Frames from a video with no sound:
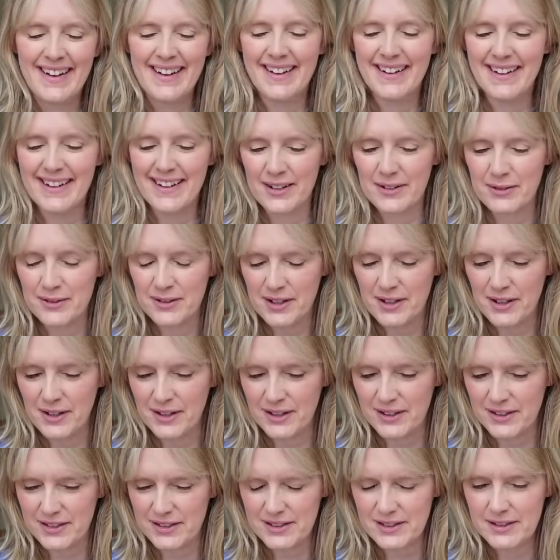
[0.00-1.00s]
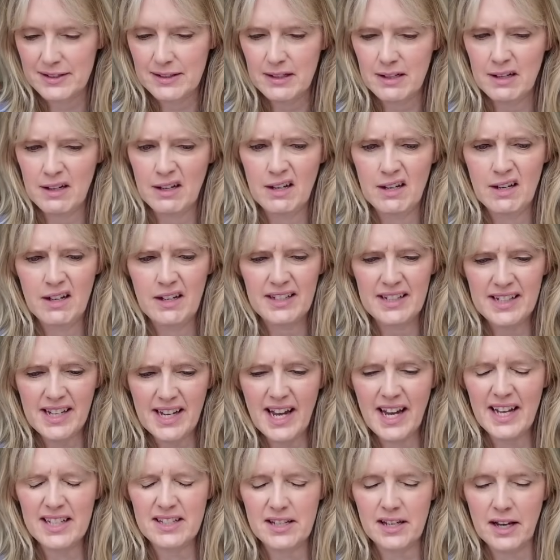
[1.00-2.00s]
oh god yeah
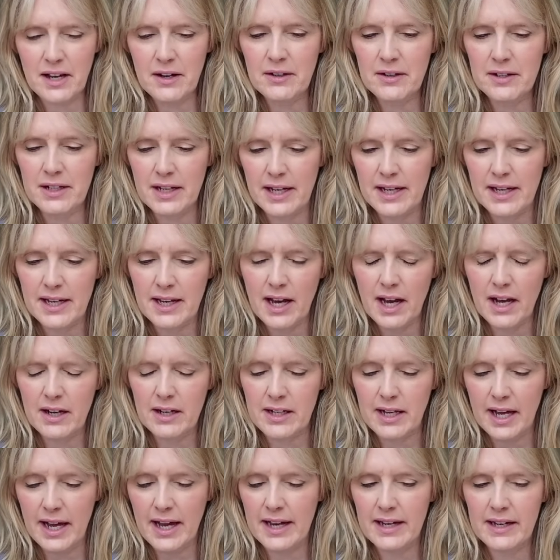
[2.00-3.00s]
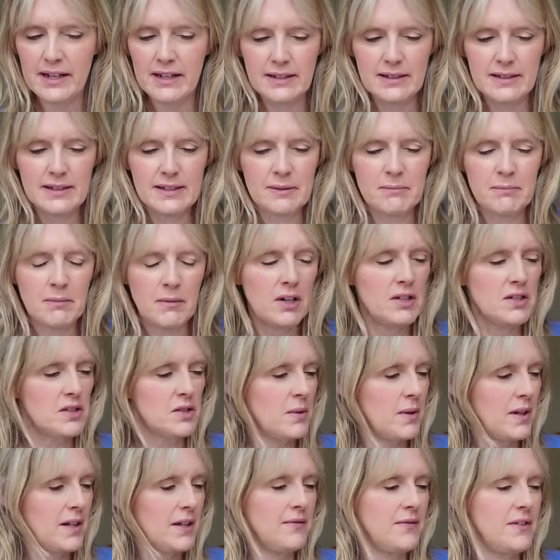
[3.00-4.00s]
totally okay might as
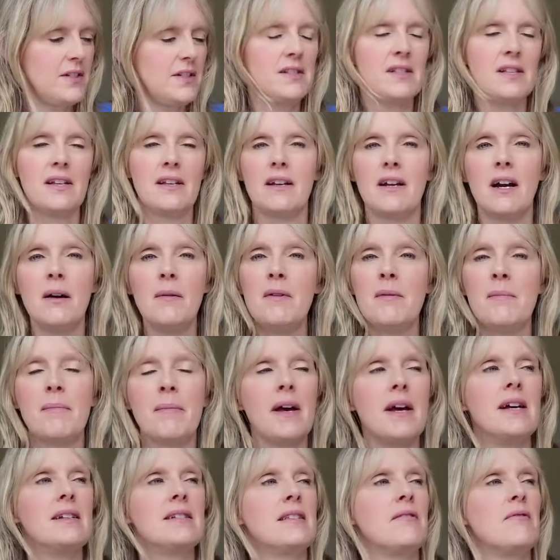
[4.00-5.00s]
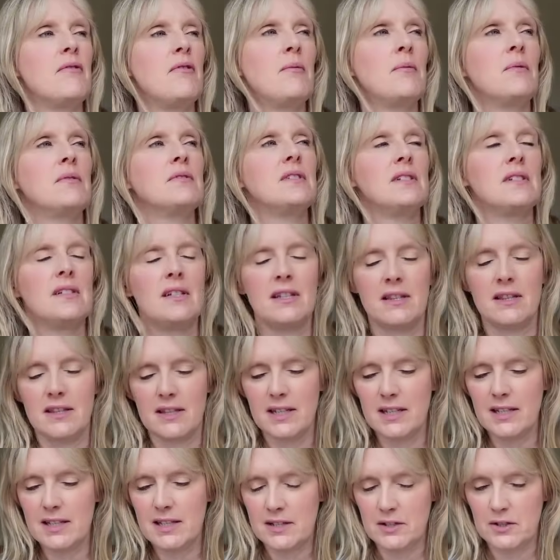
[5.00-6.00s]
well have used the gummy bears if we wanted it
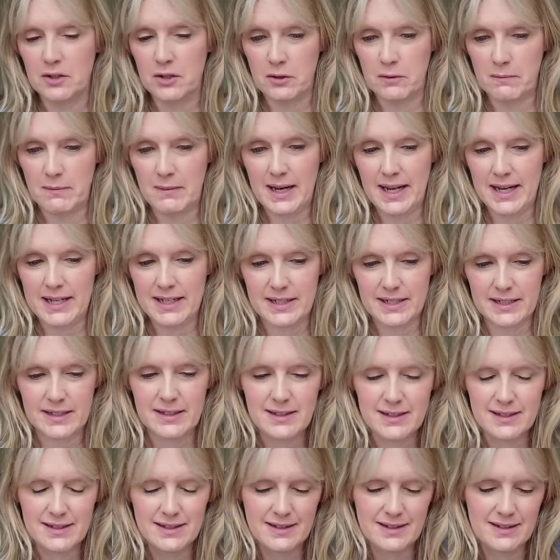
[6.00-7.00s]
this doom laden